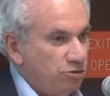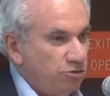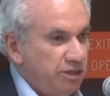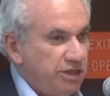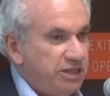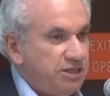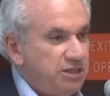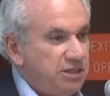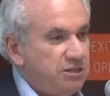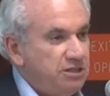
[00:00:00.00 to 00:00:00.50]
So
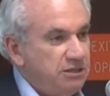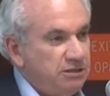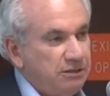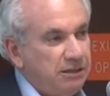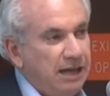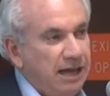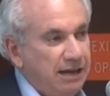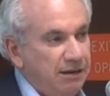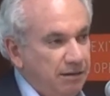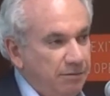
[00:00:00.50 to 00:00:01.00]
this has
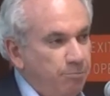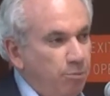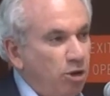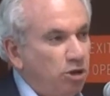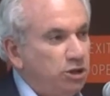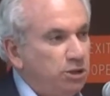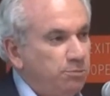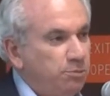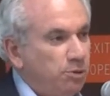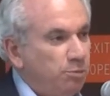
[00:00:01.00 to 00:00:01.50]
got
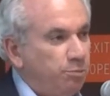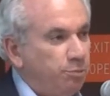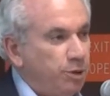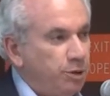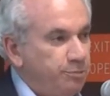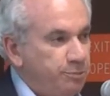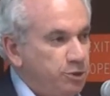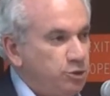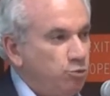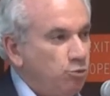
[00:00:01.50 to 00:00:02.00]
multiple
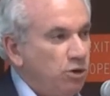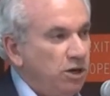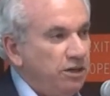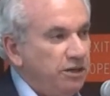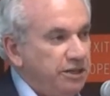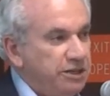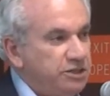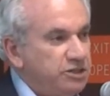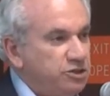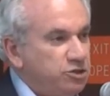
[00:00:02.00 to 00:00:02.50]
purposes. One
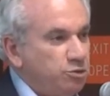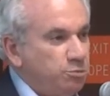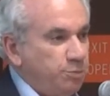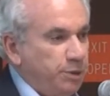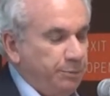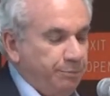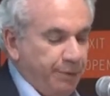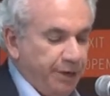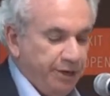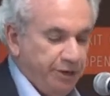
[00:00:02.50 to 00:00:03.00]
of this is to
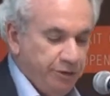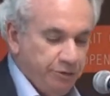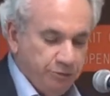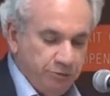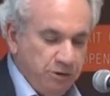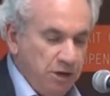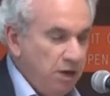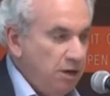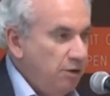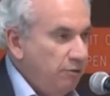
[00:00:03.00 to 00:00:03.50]
prepare you
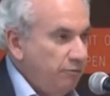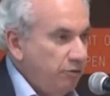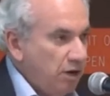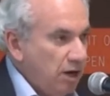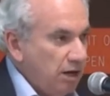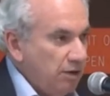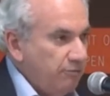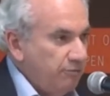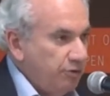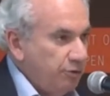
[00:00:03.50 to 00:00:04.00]

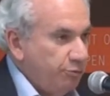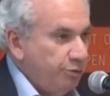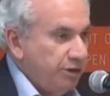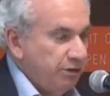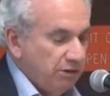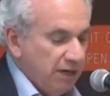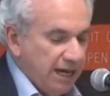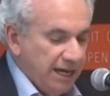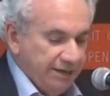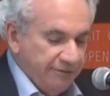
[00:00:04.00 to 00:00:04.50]
for
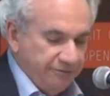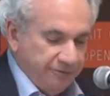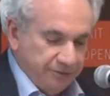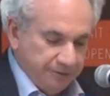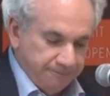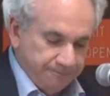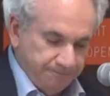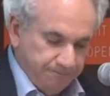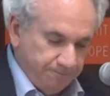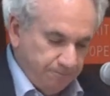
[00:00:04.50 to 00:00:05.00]
real
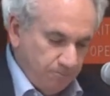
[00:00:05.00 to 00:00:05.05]
life.